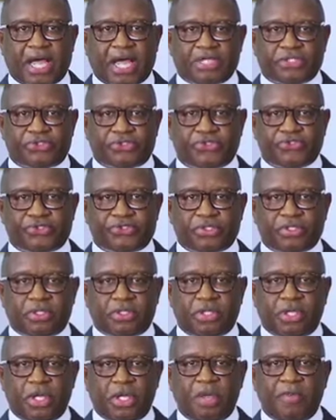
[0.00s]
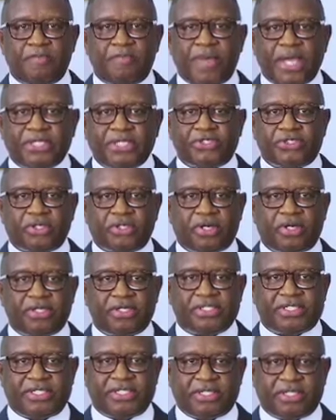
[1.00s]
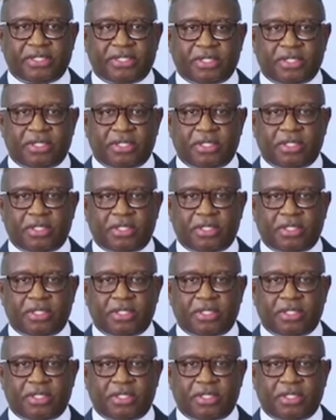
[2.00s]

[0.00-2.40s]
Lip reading: actions meant to guarantee